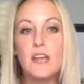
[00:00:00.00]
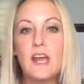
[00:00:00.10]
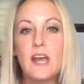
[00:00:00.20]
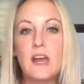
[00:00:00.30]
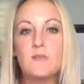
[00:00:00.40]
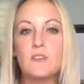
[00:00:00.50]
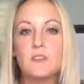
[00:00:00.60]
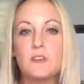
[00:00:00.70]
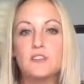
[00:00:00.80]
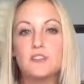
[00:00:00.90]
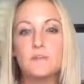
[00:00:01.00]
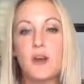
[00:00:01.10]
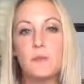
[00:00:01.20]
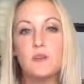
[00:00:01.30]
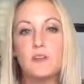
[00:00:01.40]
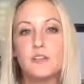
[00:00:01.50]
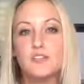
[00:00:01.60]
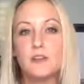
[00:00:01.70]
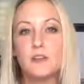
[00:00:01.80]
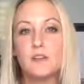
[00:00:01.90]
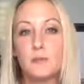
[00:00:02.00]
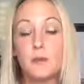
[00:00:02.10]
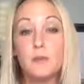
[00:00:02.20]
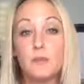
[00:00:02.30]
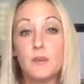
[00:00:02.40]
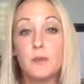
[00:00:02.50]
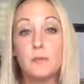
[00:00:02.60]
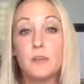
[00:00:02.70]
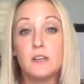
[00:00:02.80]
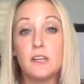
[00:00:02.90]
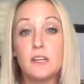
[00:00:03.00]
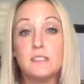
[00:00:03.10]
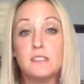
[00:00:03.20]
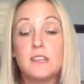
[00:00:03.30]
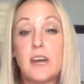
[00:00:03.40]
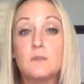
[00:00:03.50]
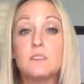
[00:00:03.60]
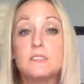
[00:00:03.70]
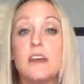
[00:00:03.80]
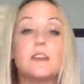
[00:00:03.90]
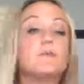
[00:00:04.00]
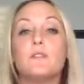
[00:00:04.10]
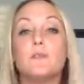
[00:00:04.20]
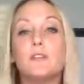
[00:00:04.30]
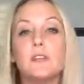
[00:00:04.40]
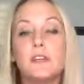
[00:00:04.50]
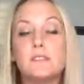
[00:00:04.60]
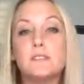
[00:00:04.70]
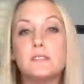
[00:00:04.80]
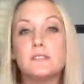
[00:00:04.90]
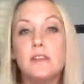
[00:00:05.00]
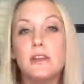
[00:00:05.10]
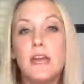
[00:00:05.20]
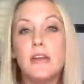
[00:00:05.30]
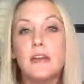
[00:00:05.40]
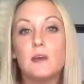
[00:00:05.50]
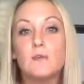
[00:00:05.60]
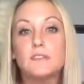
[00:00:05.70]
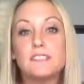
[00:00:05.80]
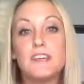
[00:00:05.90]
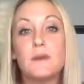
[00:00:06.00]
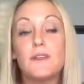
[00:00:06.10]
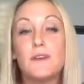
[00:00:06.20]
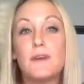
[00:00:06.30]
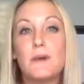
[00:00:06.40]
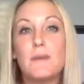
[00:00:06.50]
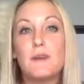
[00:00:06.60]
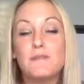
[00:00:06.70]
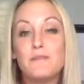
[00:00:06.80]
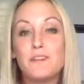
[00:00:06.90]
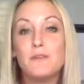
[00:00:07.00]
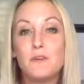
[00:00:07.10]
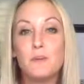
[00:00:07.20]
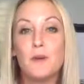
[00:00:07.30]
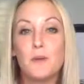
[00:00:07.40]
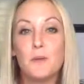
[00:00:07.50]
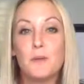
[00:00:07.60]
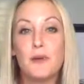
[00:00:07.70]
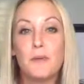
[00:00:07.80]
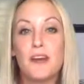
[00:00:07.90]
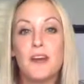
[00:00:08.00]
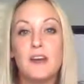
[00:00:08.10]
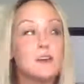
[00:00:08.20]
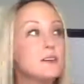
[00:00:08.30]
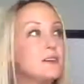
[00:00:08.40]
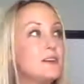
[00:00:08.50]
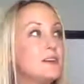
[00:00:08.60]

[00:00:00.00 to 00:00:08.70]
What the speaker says: we have the largest population of people from the Middle East outside of the Middle East. And I will say my favorite part about that,